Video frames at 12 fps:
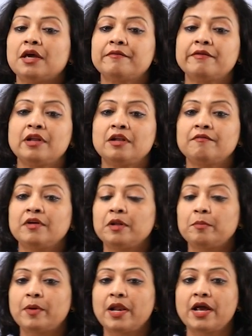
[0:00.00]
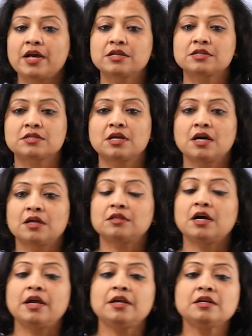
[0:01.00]
Thevenin, we replaced
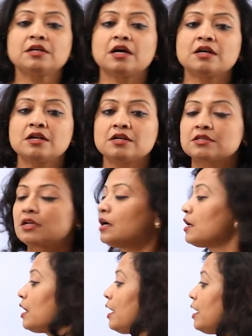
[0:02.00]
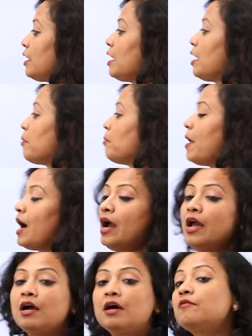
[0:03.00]
the internal circuit
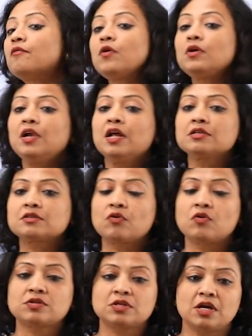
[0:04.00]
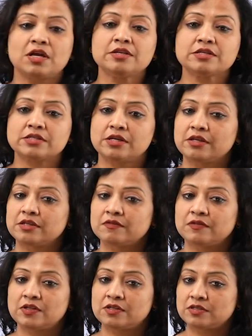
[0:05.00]
by a voltage source in series
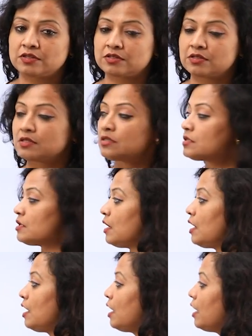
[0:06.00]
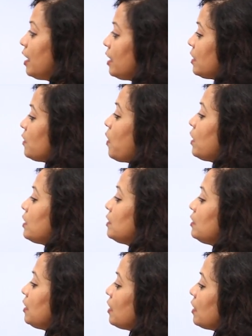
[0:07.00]
with the resistance in
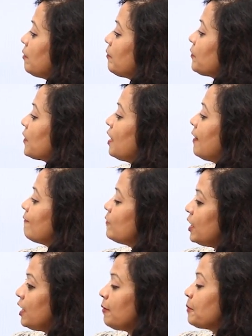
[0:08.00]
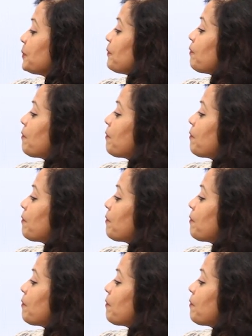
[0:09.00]
Norton theorem, we,